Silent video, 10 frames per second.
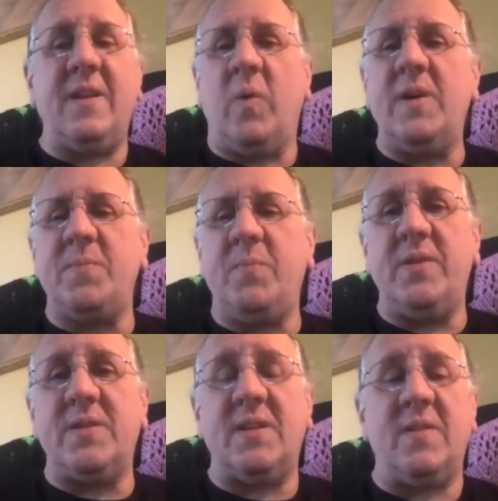it was
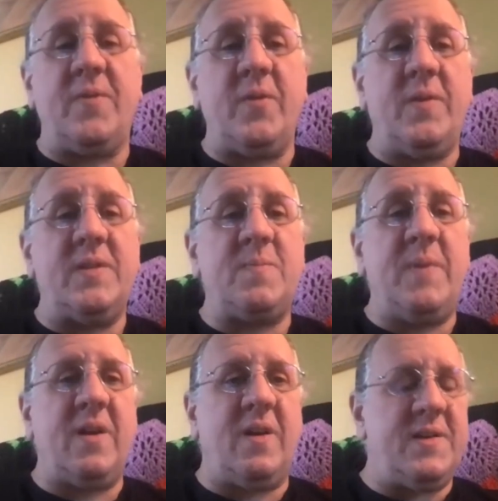Buddhist influence
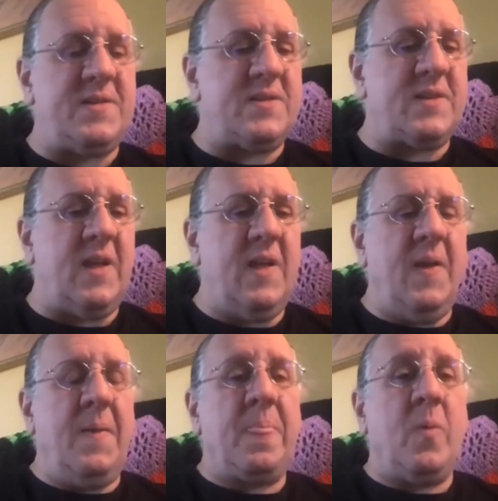because
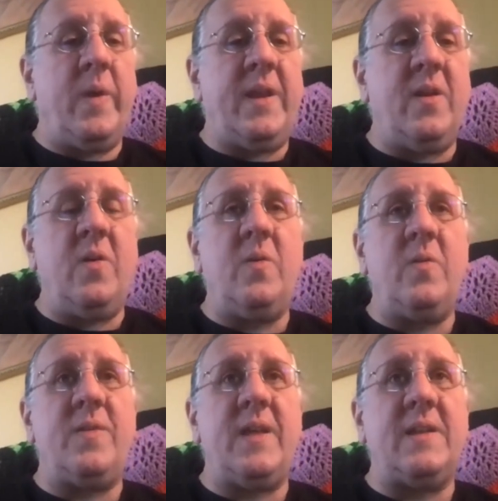we know
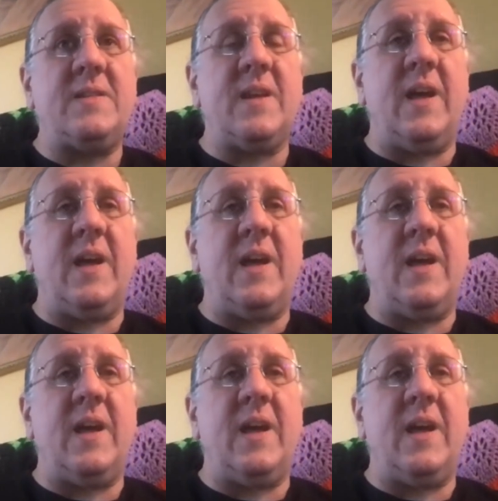that